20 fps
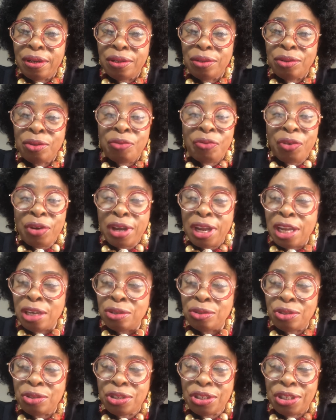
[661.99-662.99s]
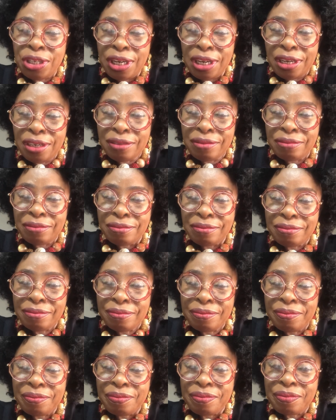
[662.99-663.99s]
Don't forget to share
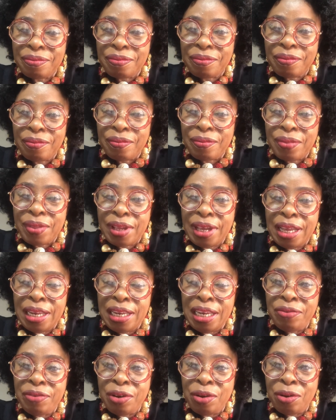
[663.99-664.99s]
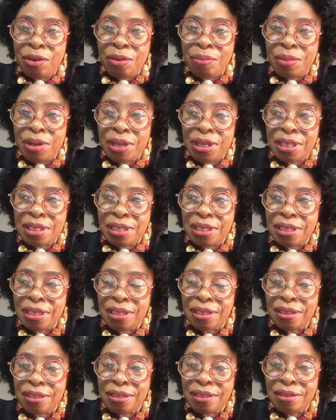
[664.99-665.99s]
and leave a comment
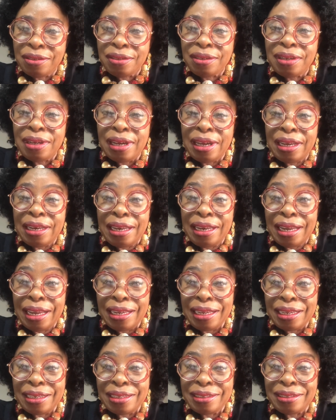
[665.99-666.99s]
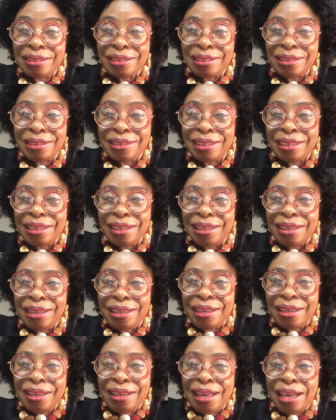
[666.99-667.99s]
and like.
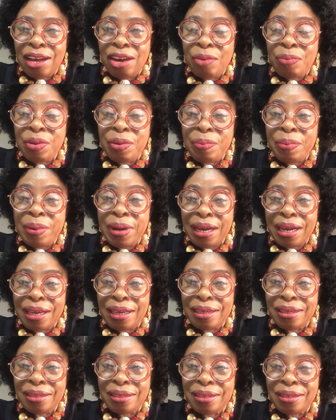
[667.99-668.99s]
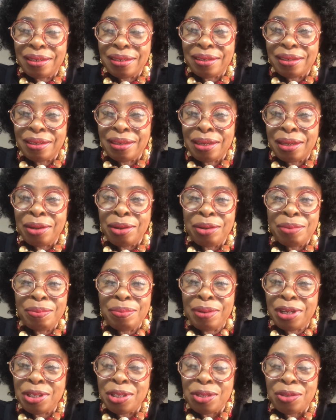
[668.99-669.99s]
I'll be back. God
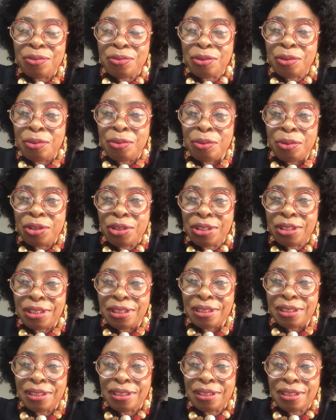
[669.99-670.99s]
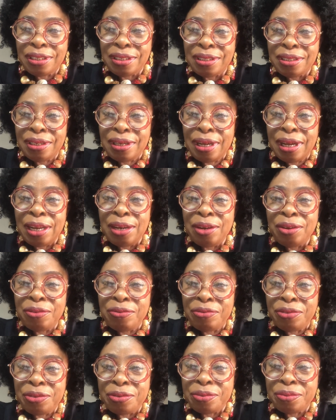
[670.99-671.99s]
bless you for watching. I
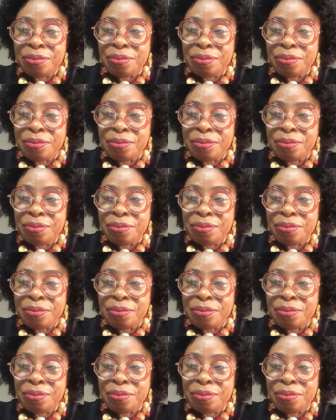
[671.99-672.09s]
love you.